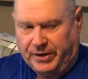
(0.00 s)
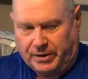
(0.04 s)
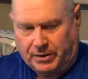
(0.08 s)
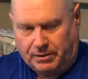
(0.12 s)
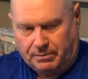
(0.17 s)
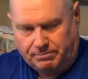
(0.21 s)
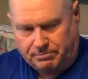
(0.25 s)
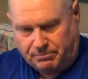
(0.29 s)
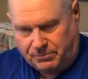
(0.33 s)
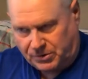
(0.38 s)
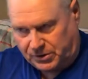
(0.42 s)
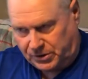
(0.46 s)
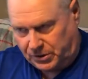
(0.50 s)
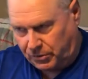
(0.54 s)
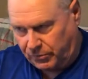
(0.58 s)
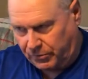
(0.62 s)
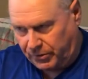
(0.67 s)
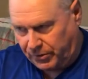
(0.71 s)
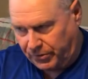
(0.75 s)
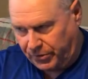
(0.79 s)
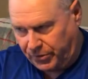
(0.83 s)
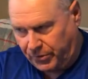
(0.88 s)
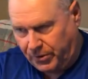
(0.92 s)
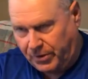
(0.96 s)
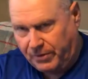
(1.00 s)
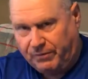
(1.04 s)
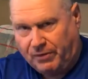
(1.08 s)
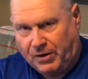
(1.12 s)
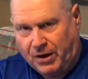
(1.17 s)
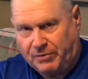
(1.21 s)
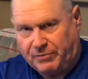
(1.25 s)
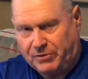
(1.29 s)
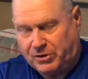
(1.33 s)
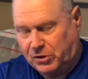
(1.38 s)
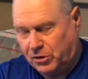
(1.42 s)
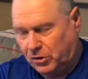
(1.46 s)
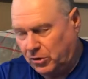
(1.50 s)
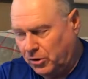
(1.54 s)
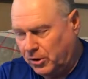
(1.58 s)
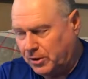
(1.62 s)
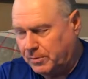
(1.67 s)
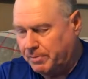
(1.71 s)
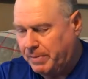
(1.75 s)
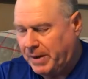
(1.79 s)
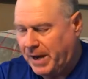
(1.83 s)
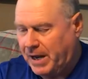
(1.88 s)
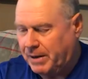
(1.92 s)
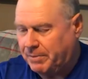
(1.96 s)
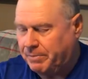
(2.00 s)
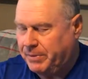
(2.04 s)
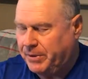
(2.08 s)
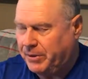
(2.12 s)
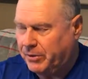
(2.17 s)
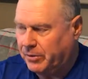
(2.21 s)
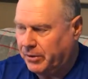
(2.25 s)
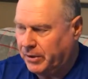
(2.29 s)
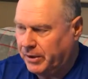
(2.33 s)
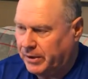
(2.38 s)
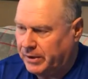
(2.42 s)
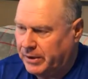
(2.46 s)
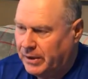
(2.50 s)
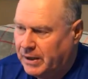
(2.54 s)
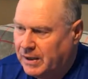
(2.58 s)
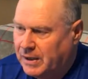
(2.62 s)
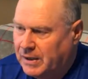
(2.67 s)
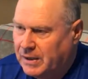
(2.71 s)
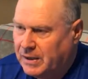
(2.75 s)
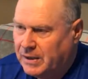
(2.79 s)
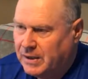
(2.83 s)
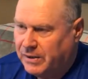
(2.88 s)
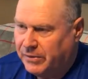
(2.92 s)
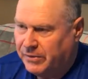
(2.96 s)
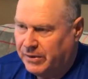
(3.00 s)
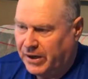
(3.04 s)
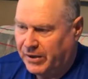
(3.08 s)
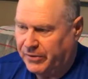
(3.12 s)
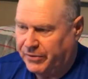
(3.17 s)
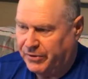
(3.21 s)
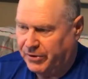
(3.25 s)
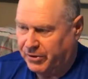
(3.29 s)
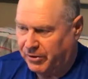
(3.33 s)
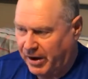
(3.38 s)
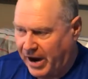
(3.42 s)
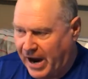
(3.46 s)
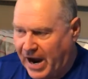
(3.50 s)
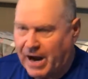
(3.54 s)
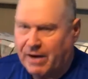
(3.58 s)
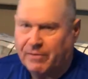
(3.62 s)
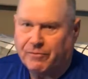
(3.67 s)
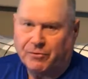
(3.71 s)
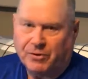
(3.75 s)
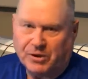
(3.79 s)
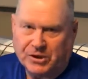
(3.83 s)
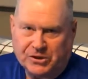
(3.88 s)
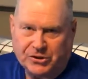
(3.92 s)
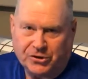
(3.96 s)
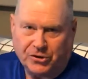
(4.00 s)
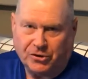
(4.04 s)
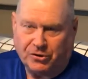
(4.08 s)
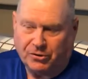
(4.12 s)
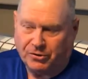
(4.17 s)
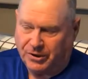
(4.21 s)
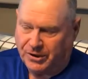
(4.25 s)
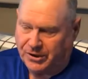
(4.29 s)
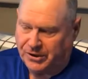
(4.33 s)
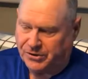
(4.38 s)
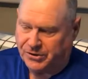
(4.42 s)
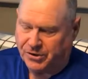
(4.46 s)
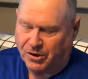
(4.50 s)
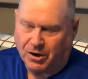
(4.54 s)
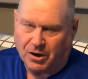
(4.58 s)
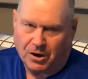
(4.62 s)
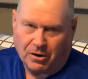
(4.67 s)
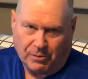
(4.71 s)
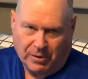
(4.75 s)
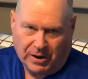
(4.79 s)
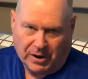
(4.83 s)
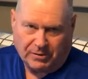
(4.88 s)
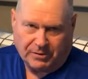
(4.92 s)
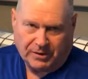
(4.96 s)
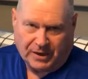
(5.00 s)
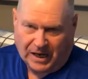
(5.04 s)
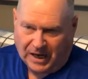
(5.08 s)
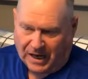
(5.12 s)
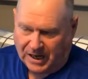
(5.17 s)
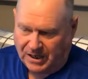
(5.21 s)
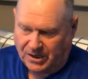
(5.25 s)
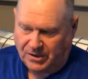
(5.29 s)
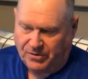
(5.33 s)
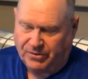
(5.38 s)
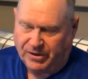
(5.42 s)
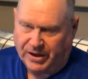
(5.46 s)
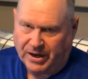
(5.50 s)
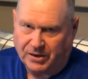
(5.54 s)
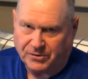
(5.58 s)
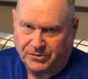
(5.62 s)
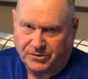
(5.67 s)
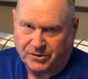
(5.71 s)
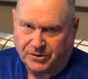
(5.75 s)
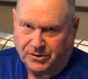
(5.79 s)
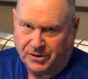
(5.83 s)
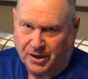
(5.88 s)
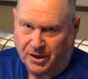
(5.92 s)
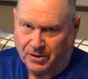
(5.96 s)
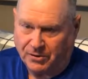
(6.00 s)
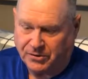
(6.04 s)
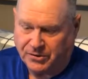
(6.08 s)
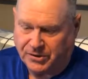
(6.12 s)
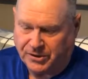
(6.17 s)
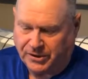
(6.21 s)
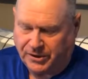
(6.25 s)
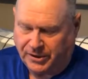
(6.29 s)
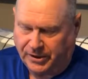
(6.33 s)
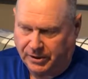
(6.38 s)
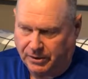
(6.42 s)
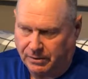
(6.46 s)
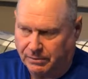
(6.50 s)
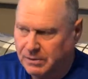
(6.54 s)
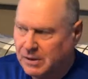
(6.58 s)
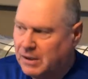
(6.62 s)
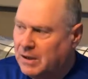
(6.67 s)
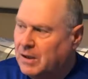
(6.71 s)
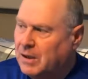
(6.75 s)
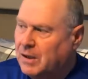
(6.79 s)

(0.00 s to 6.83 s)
their 35-year look-back period, that their average earnings are around $80,000 a year.